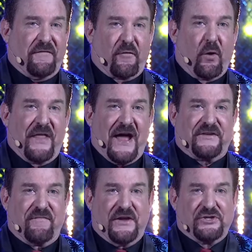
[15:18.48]
for that
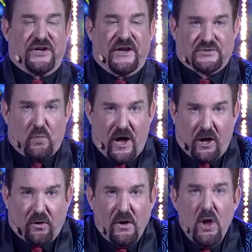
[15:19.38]
division as
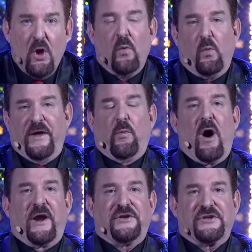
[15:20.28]
well. We
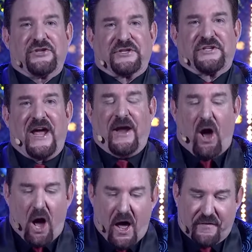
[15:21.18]
wanted to just say
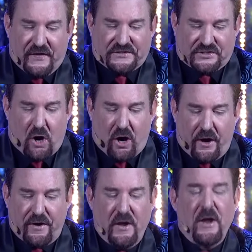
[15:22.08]
on this
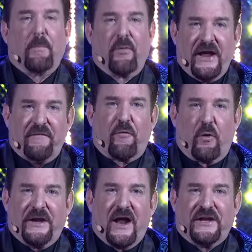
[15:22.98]
card, Brave
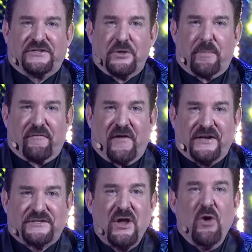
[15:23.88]
49 Super
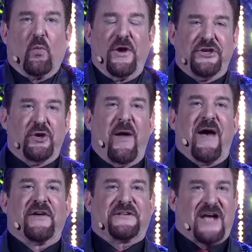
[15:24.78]
Fights, when you have
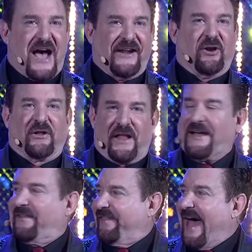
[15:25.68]
a title like
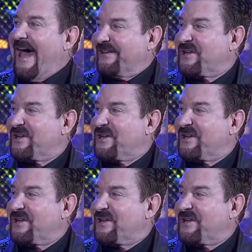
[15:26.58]
that